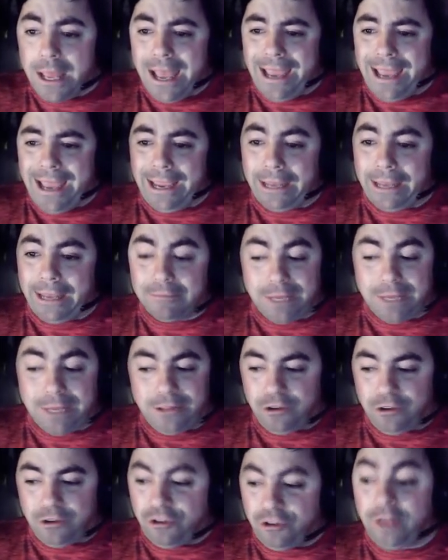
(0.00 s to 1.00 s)
and
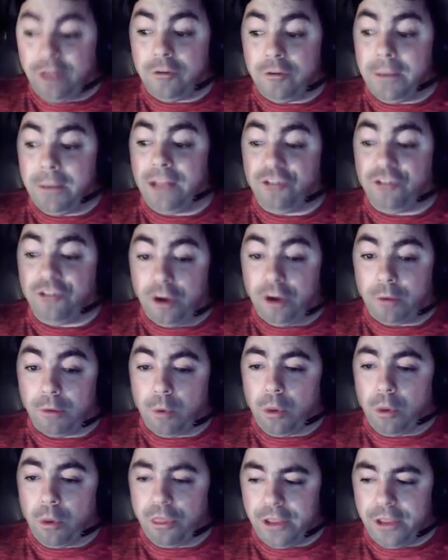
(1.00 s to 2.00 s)
there seems to be a
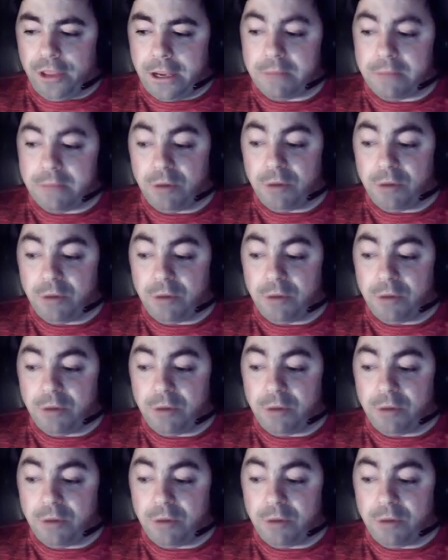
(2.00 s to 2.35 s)
general theme,